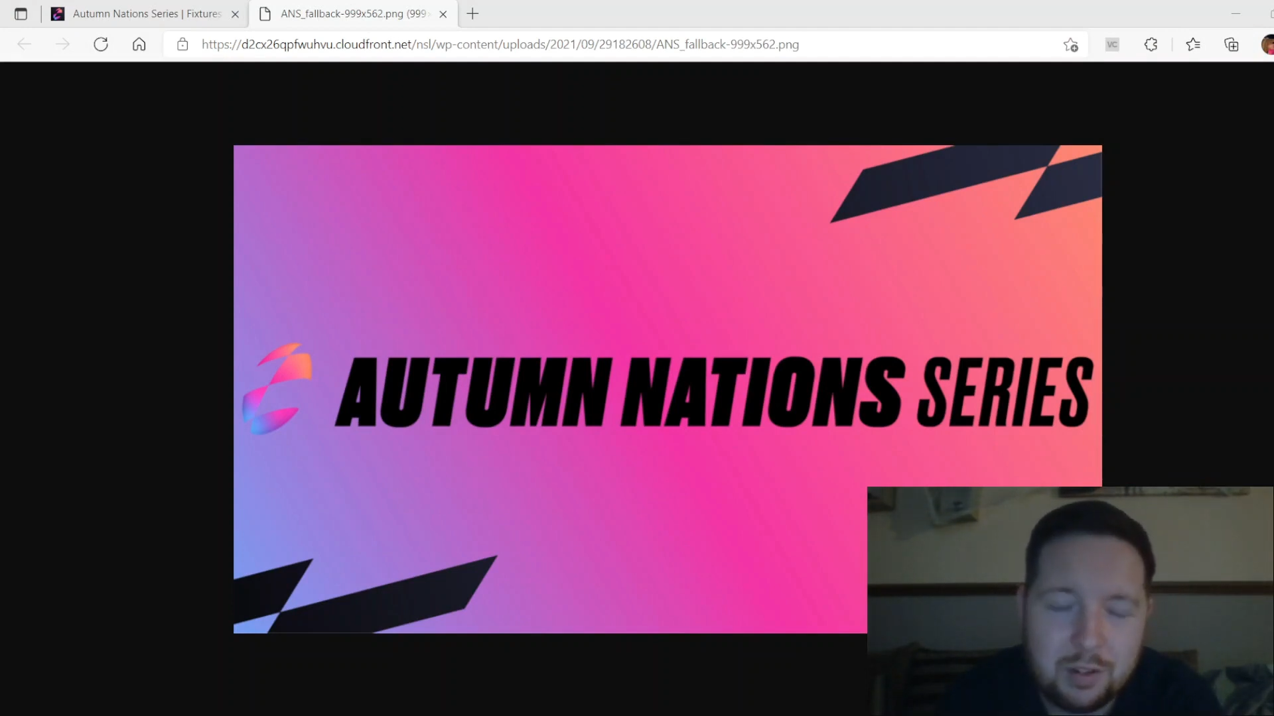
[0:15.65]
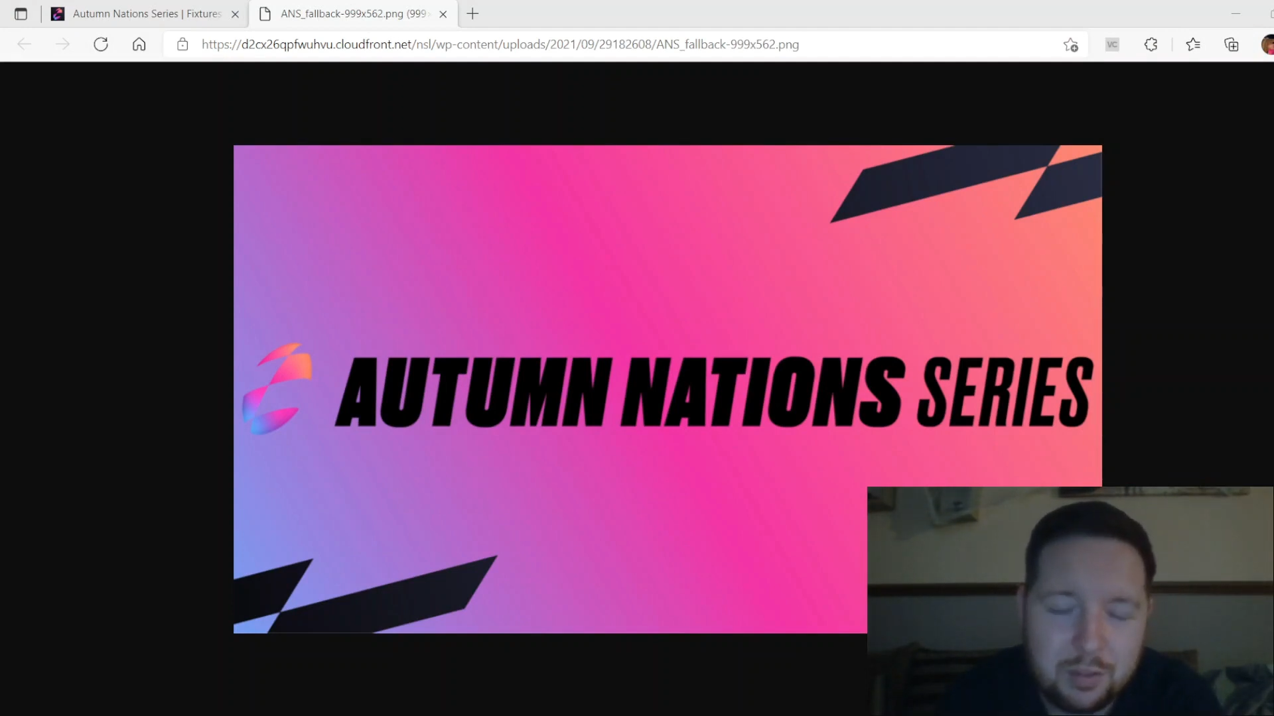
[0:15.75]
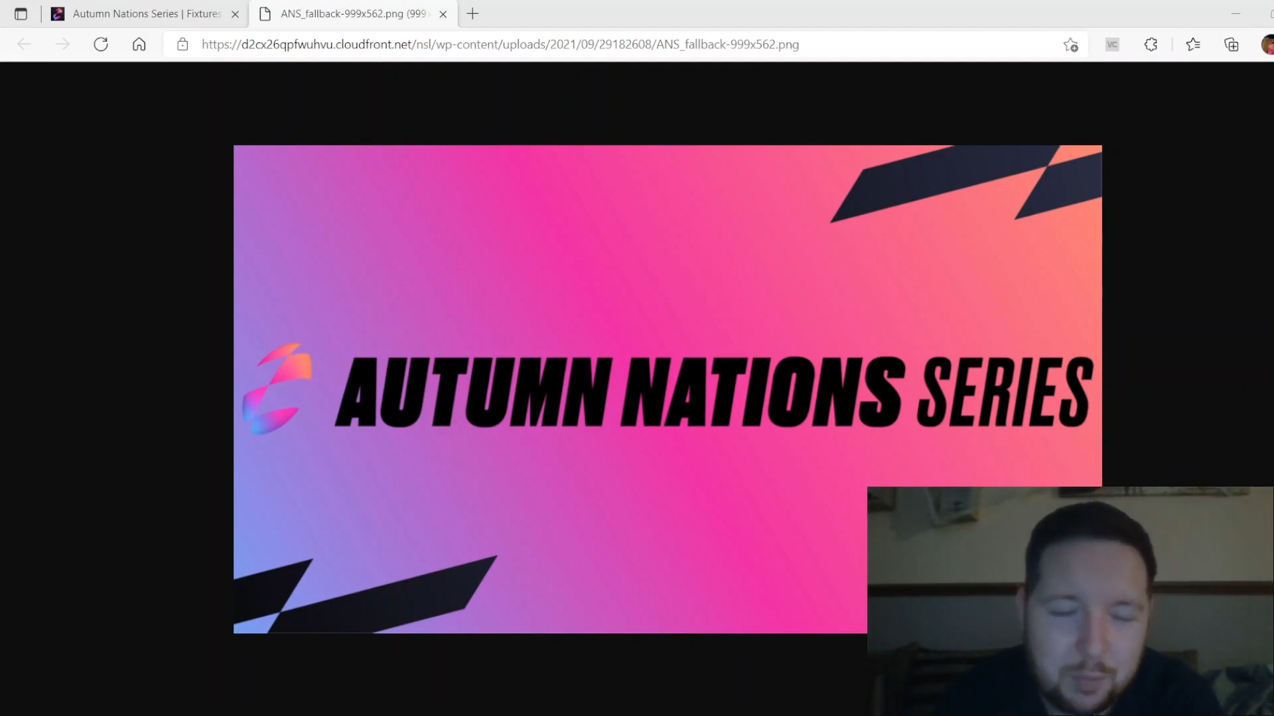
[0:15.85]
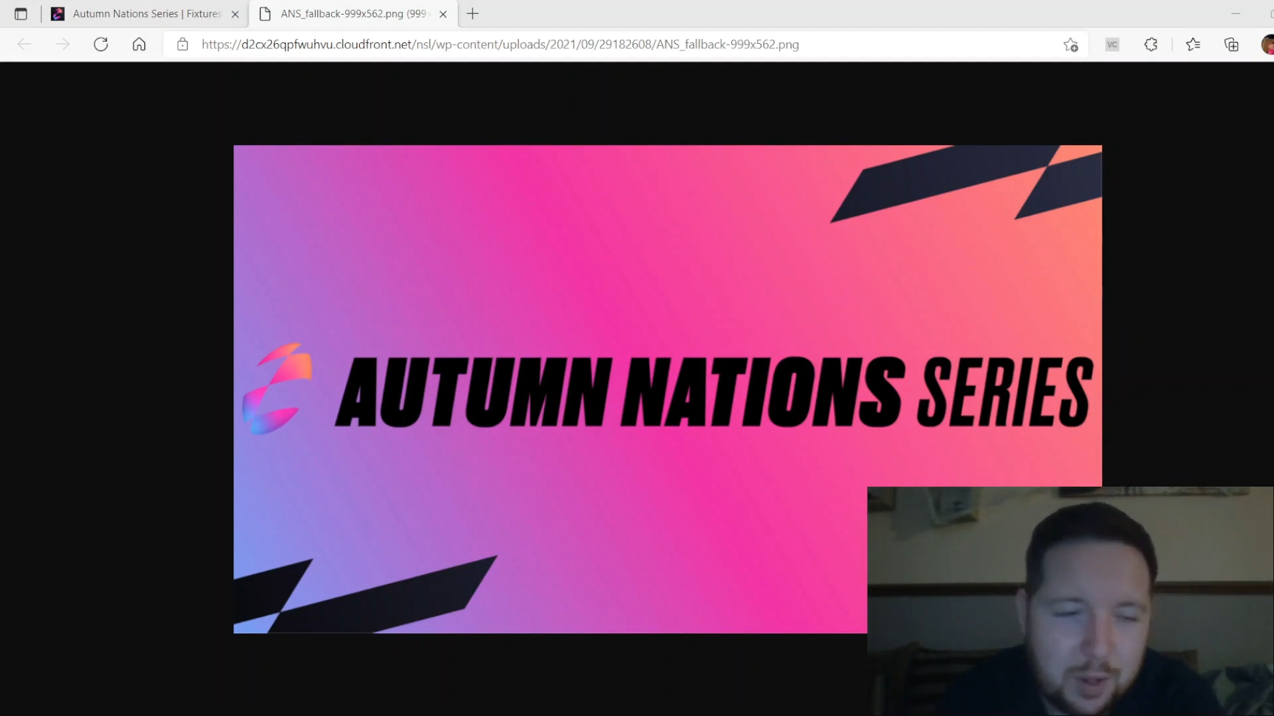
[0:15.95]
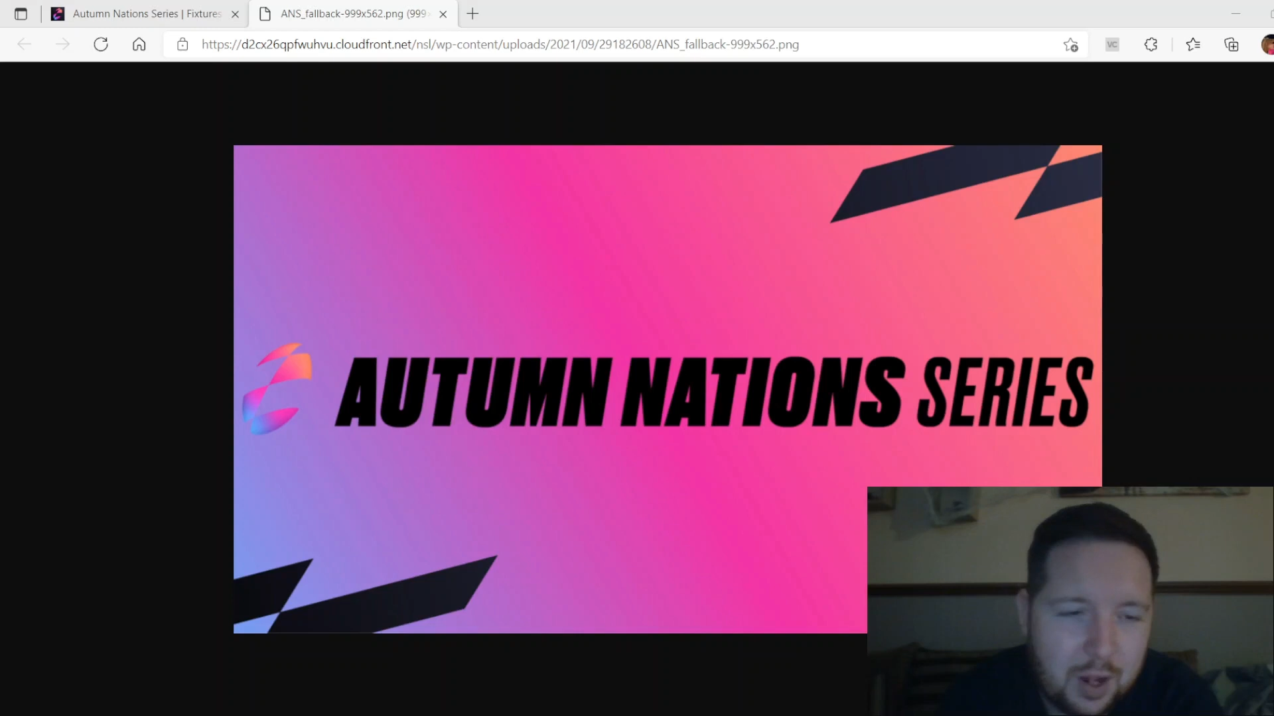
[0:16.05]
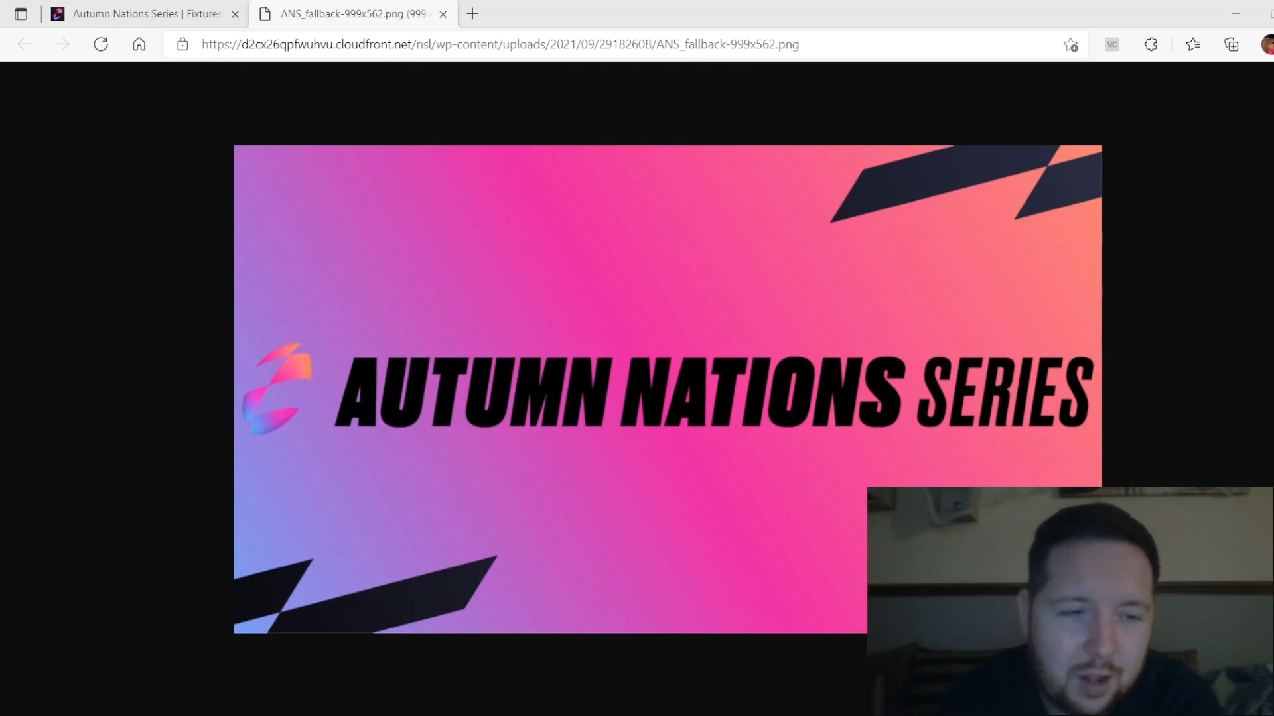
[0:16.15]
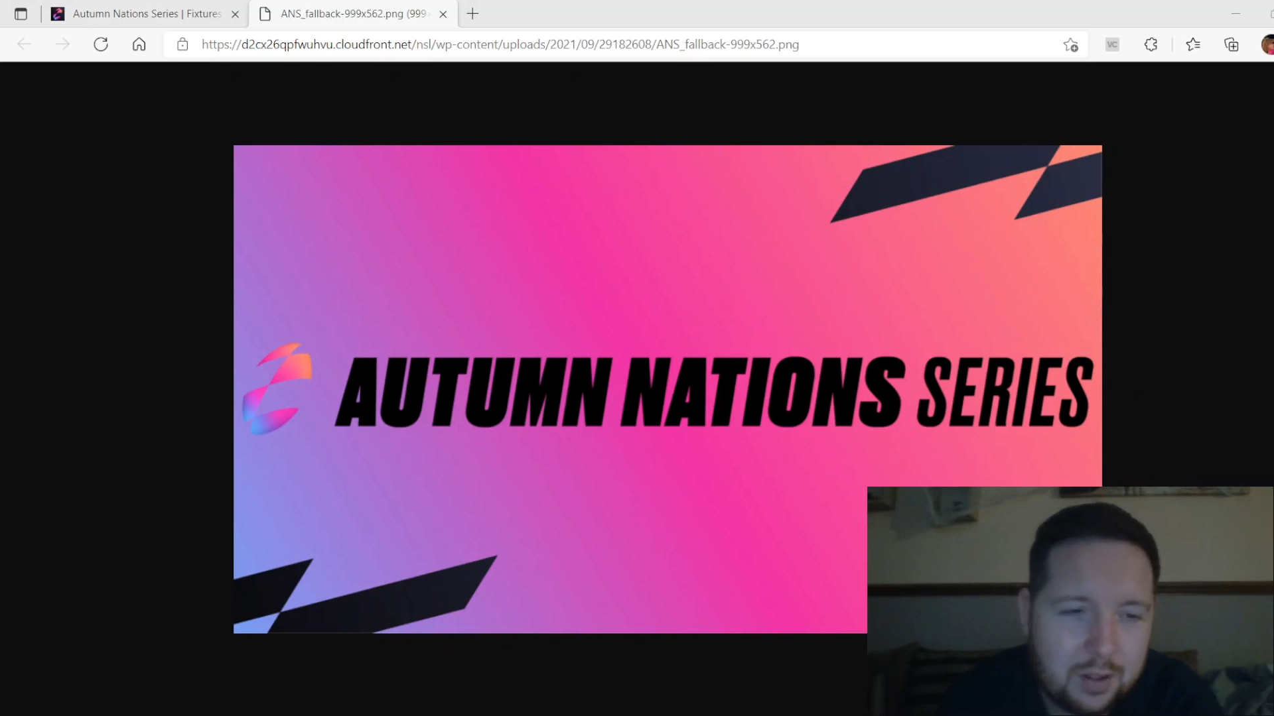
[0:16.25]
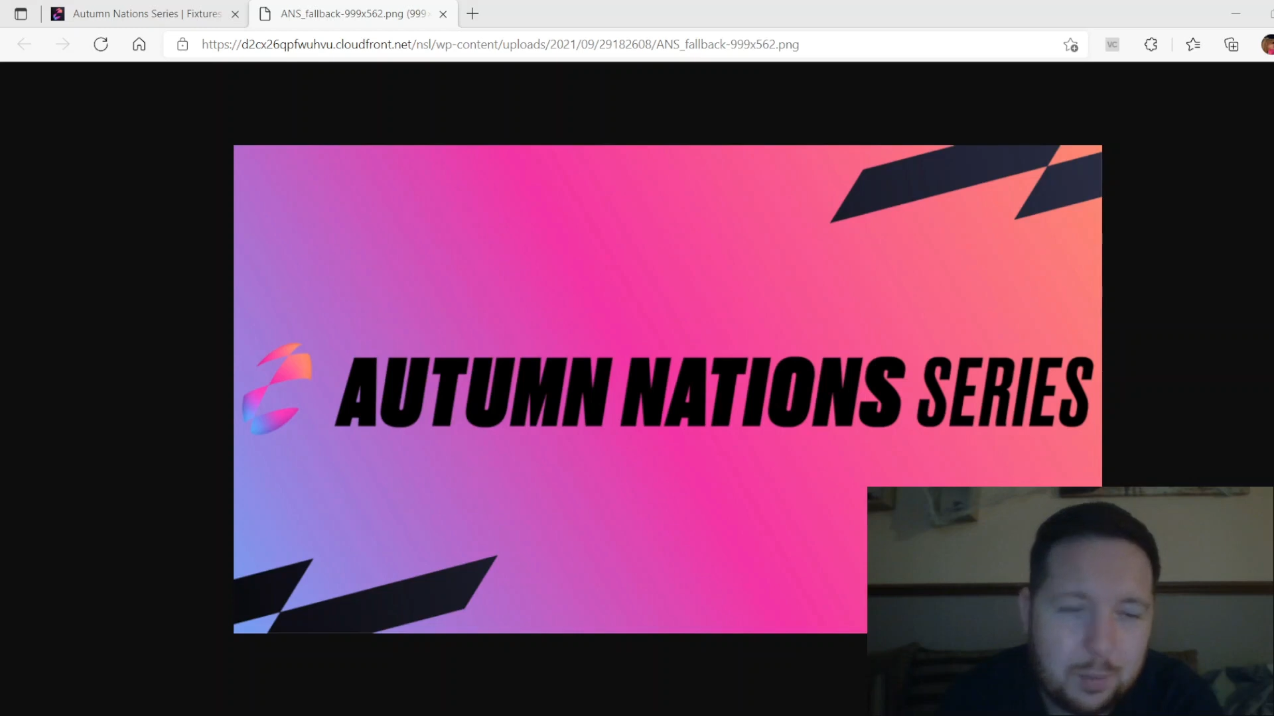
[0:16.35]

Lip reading: from the last time